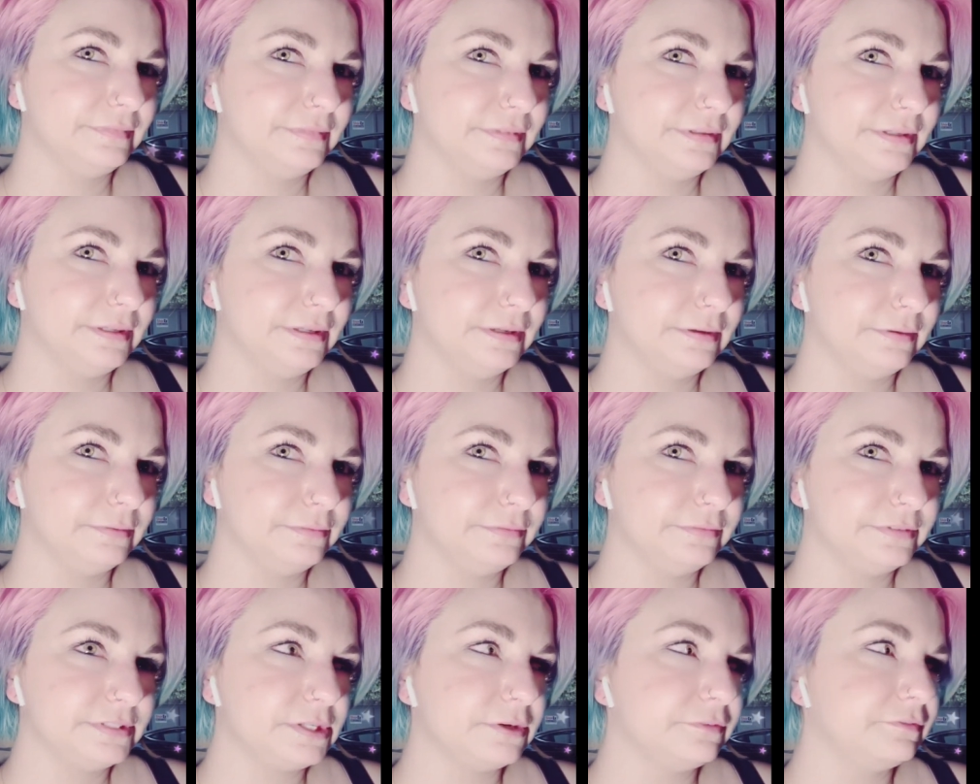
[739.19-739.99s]
you know,
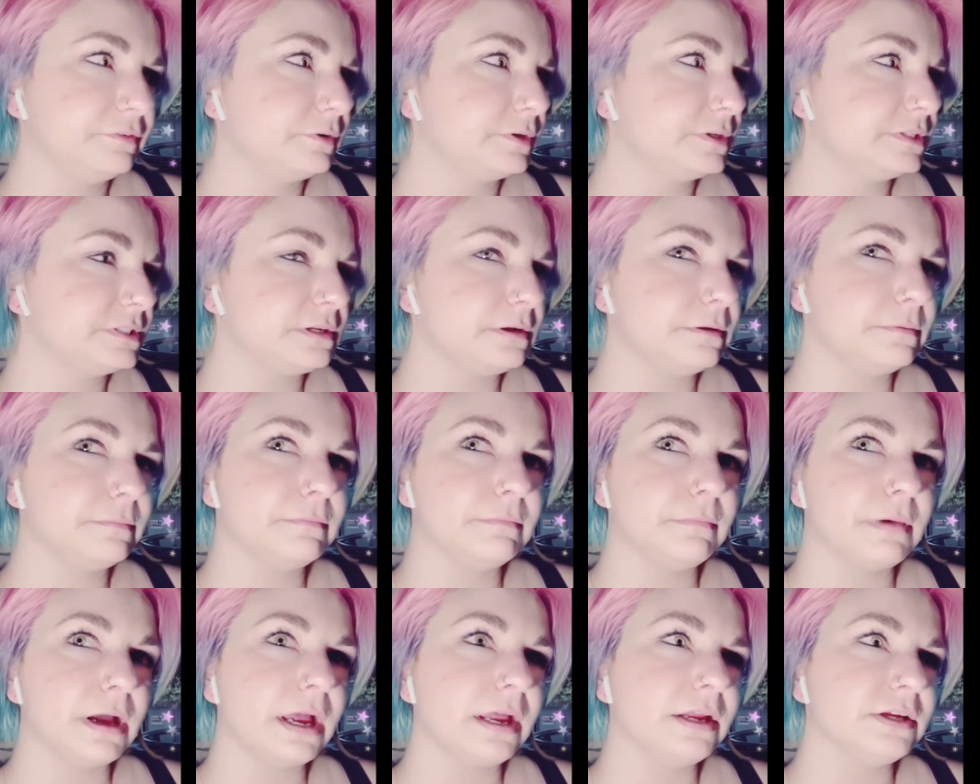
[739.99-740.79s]
so focused on
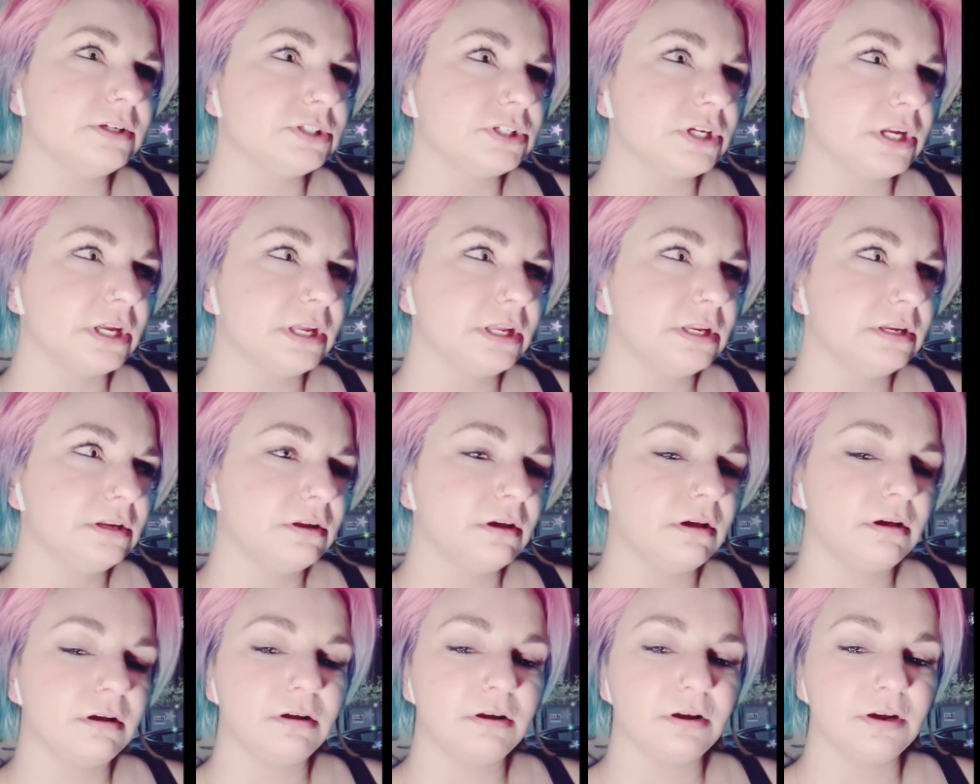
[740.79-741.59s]
my shit and
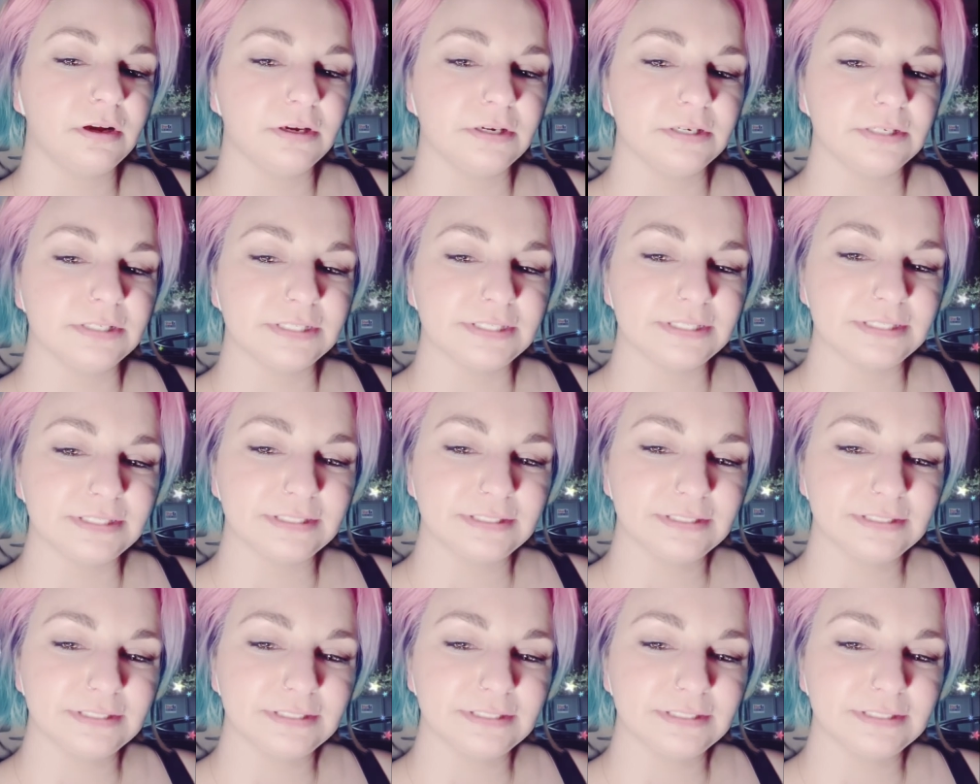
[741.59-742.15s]
not hers.